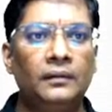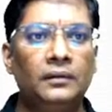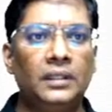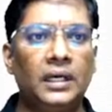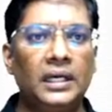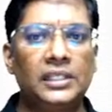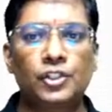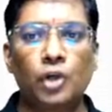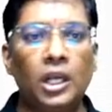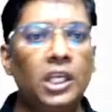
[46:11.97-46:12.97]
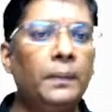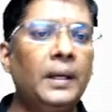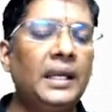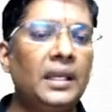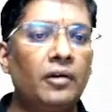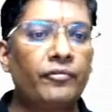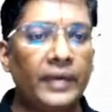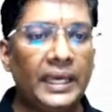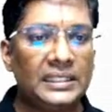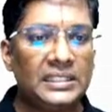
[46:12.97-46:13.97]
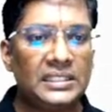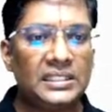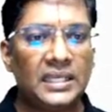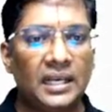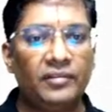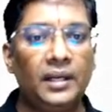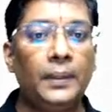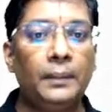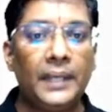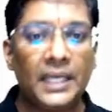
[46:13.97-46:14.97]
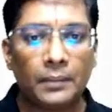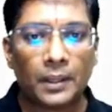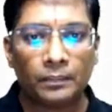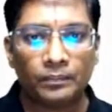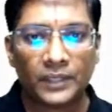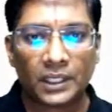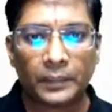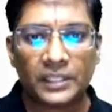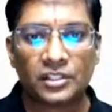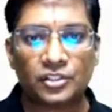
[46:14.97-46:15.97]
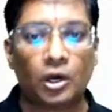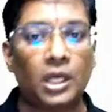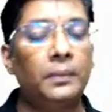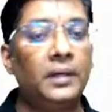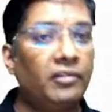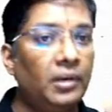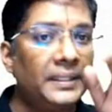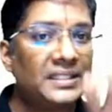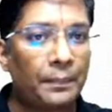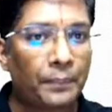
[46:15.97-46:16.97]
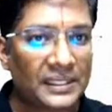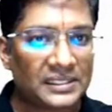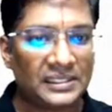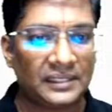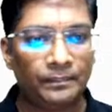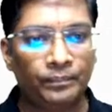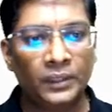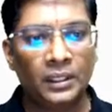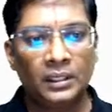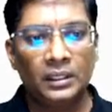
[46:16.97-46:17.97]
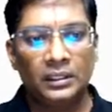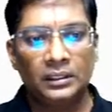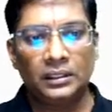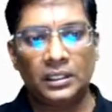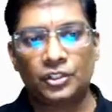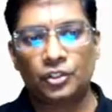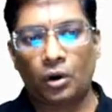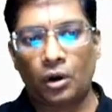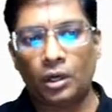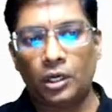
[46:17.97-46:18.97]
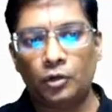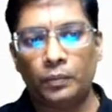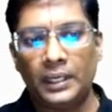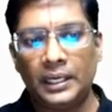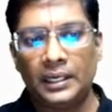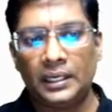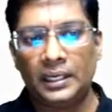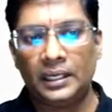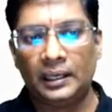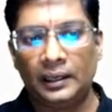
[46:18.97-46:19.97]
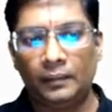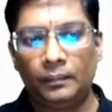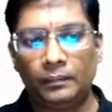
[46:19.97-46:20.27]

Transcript: the solubility of AgCl will be minimum? That means the solubility will be suppressed. The solubility